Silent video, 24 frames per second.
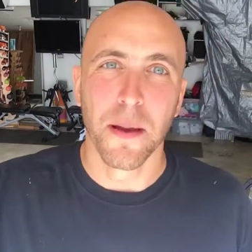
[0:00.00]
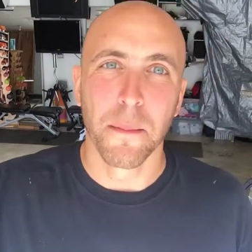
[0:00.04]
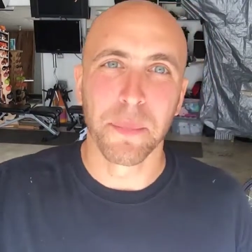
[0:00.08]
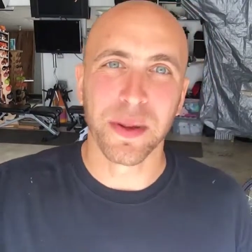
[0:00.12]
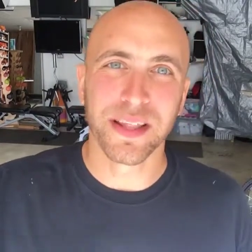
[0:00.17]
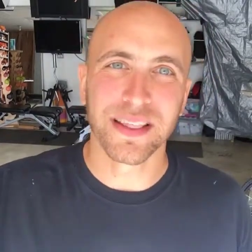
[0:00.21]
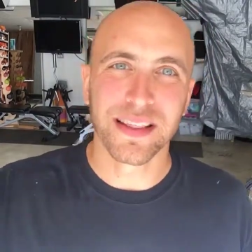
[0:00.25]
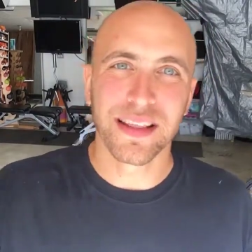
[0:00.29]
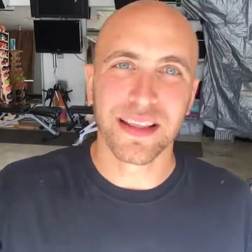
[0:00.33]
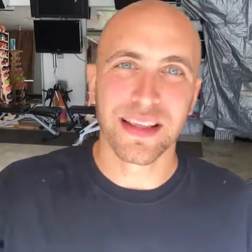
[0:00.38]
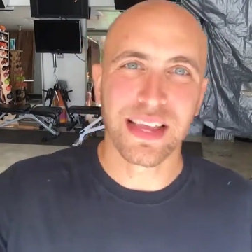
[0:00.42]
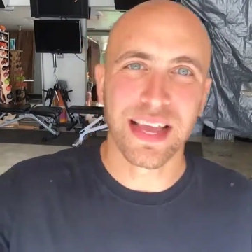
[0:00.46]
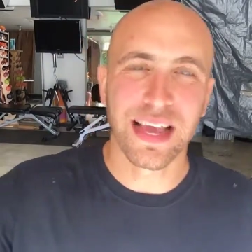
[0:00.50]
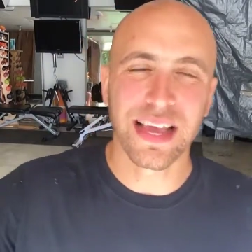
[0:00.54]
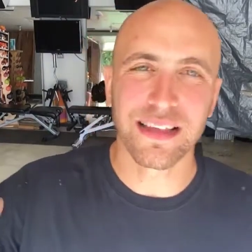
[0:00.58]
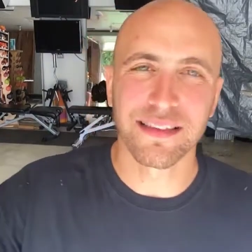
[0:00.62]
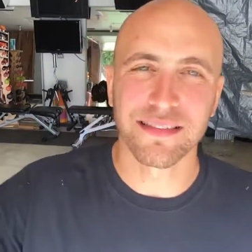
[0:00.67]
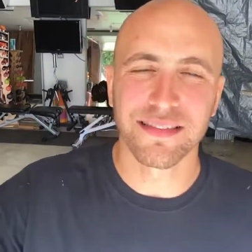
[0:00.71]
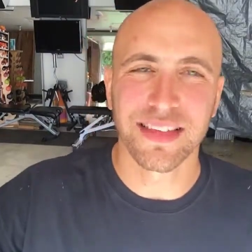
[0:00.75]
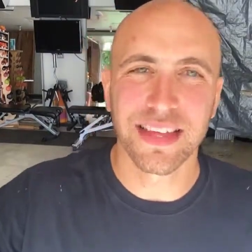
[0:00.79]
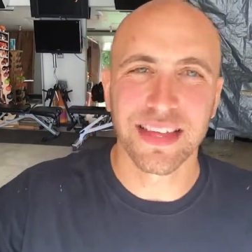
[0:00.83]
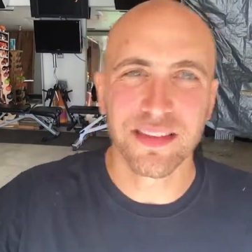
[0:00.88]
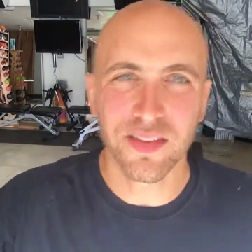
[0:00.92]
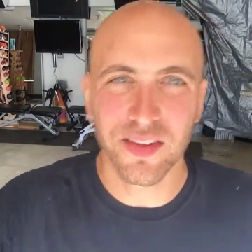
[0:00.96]
But
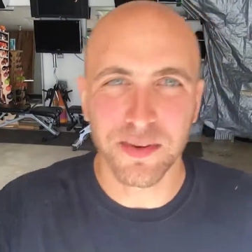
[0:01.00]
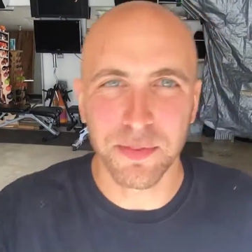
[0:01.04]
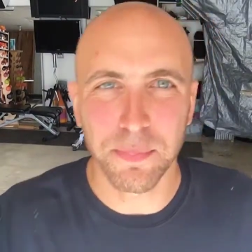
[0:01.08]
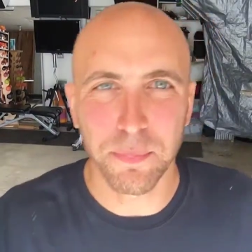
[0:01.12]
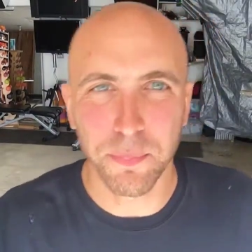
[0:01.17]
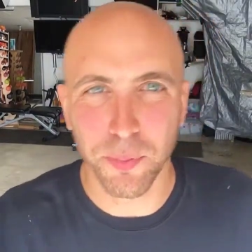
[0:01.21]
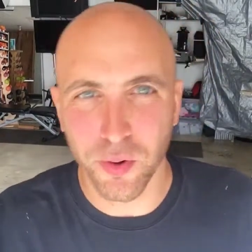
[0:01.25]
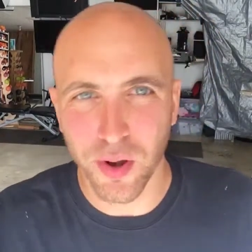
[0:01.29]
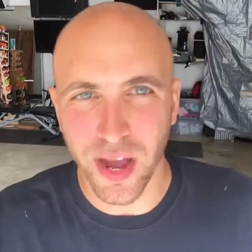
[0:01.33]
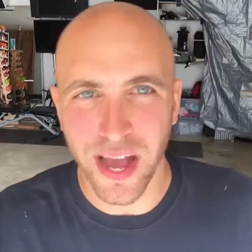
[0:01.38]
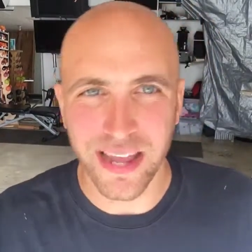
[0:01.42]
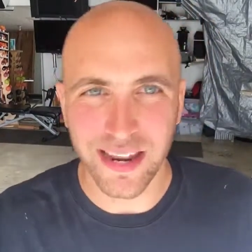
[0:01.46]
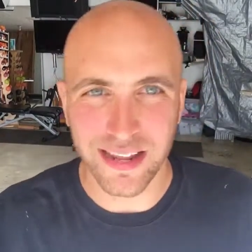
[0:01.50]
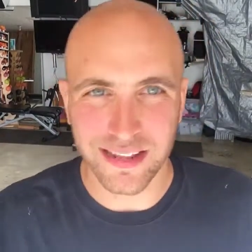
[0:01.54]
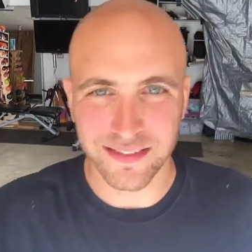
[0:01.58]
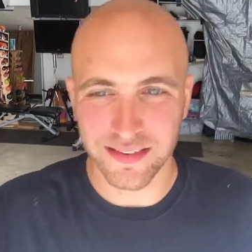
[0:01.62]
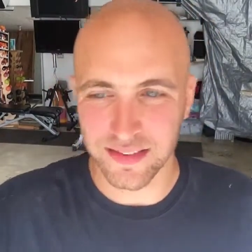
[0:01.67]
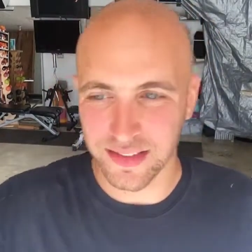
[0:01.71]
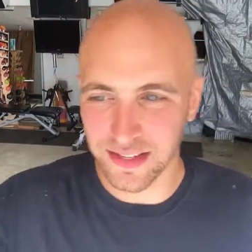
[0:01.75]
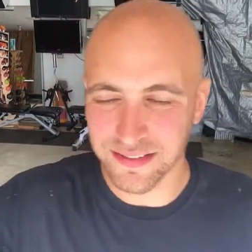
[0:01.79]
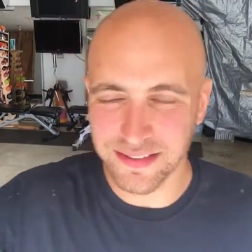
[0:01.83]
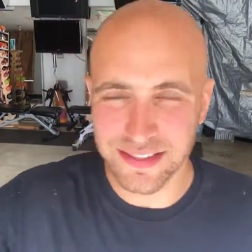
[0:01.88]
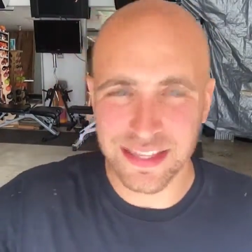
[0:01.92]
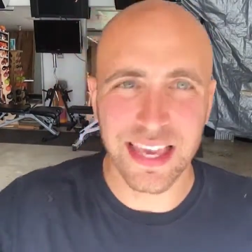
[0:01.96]
guys, these are products.
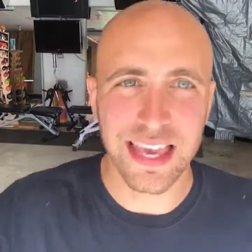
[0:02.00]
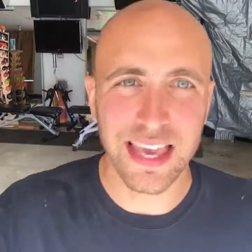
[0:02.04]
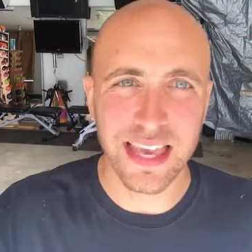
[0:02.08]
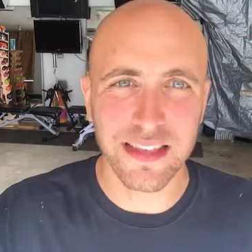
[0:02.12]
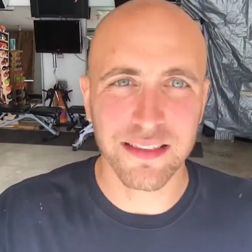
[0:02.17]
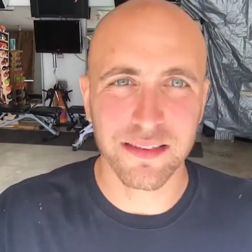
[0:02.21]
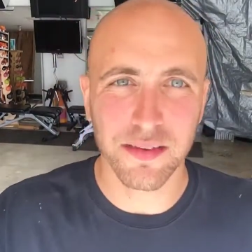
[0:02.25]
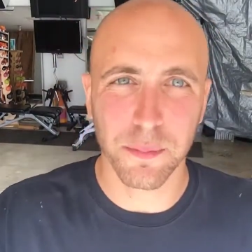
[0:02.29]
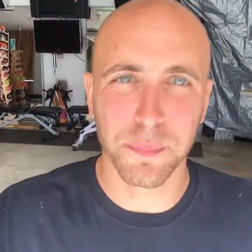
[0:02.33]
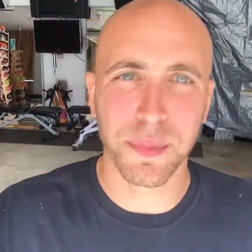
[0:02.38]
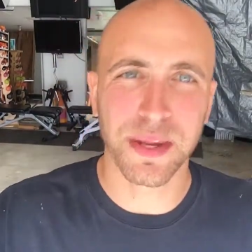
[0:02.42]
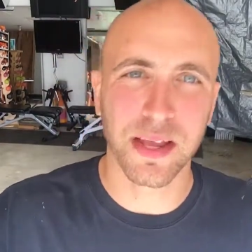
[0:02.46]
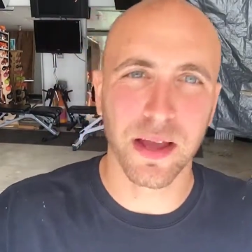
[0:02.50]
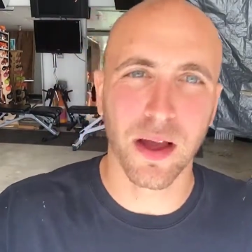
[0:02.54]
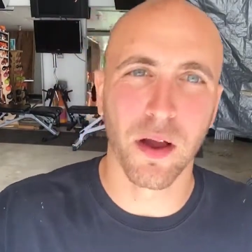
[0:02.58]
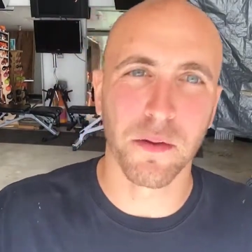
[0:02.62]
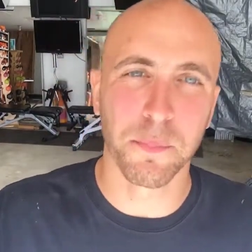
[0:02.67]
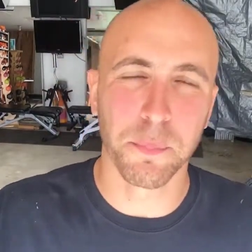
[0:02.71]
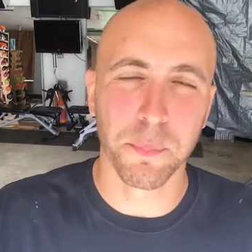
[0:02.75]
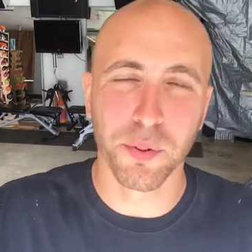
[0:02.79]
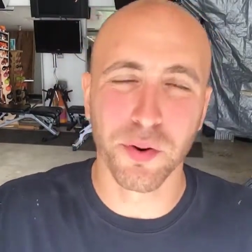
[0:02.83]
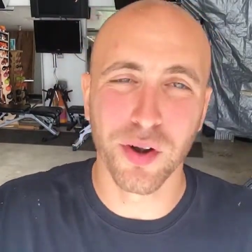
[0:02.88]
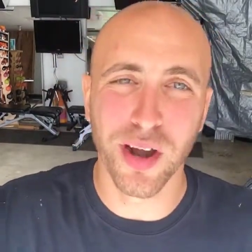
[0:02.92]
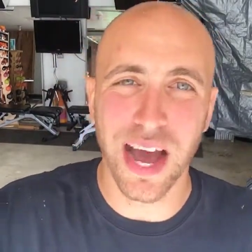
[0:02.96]
These kids are,
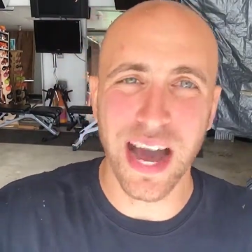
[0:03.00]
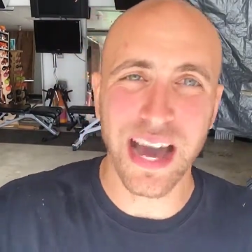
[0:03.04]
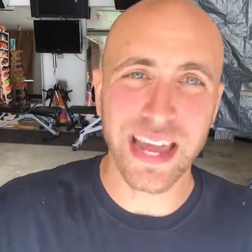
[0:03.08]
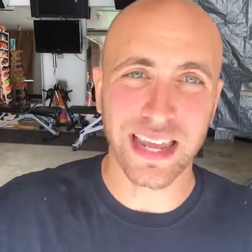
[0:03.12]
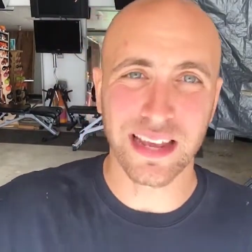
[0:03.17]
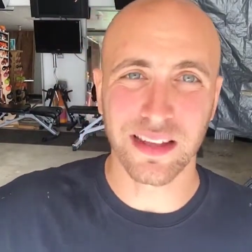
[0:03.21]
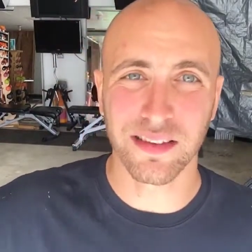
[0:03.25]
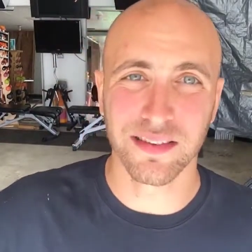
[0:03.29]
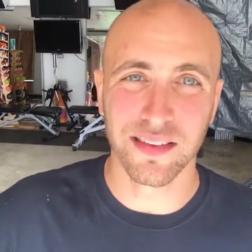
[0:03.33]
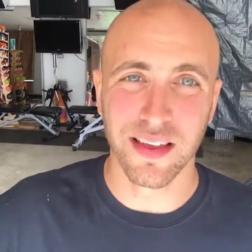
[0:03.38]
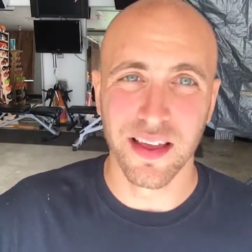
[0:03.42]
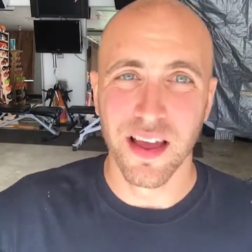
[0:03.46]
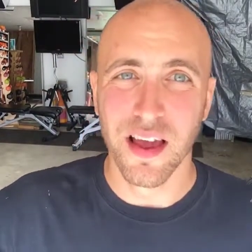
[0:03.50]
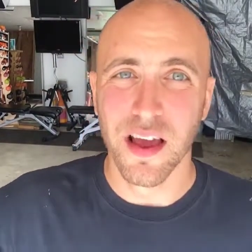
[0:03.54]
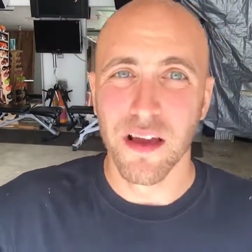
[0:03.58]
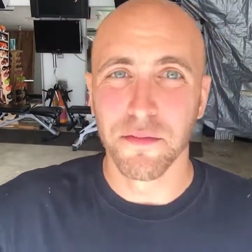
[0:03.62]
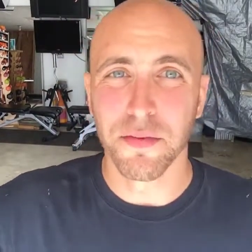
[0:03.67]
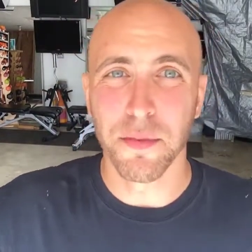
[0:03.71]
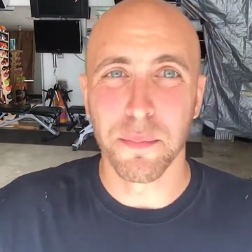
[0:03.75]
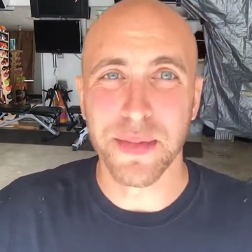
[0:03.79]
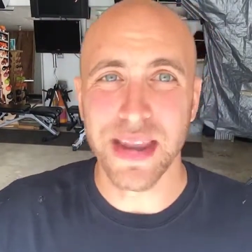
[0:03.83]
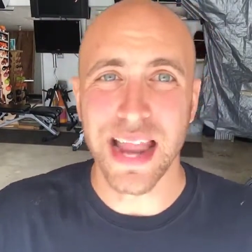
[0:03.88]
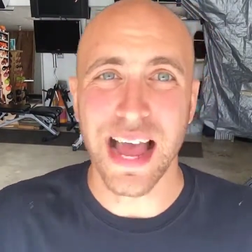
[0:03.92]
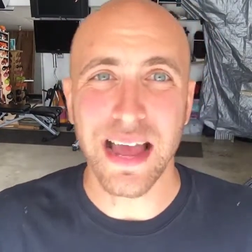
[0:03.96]
are products
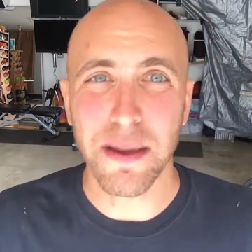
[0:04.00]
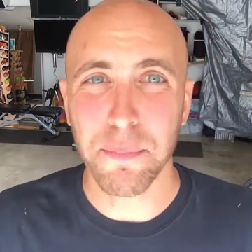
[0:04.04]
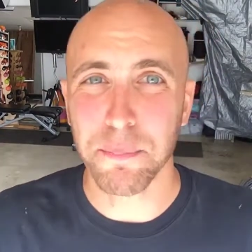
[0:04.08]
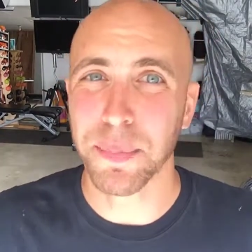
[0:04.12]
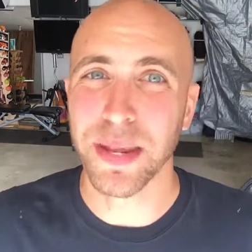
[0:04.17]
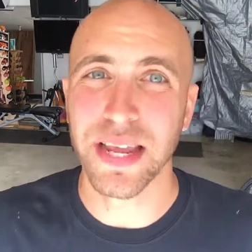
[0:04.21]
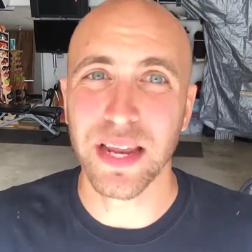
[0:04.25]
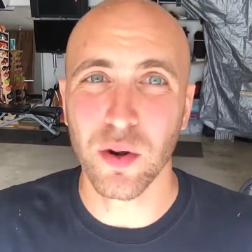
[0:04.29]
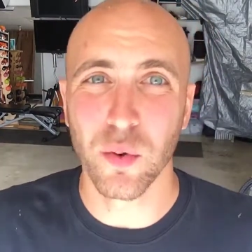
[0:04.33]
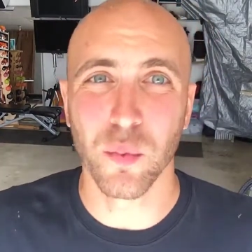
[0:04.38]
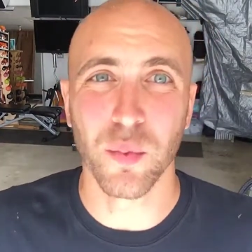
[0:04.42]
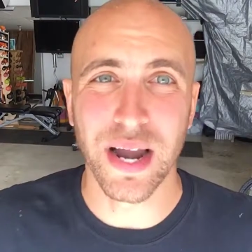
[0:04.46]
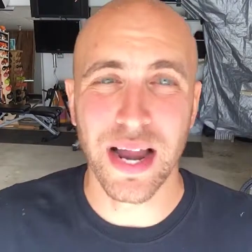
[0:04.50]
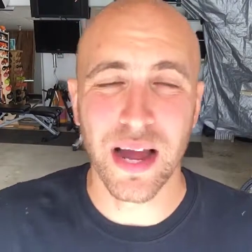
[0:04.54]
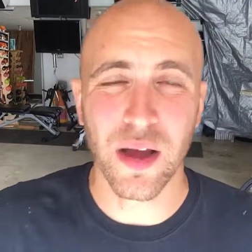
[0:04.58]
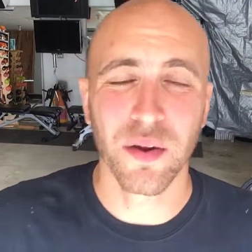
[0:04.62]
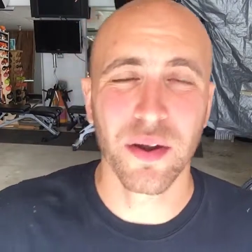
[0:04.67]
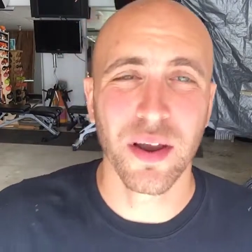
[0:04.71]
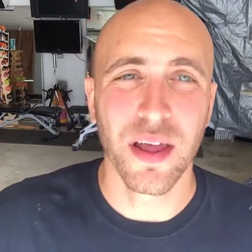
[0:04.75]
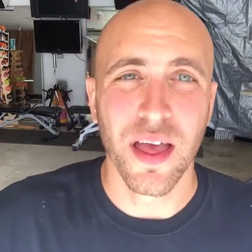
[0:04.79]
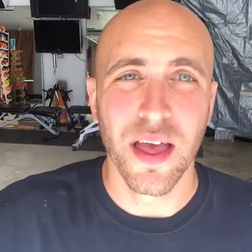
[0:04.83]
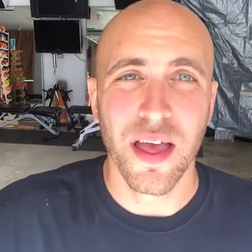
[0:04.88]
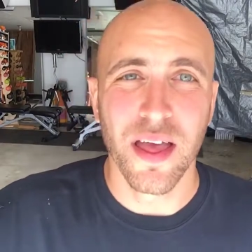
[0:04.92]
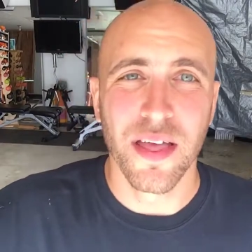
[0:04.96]
from not being
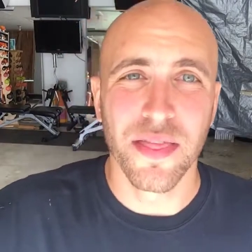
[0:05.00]
around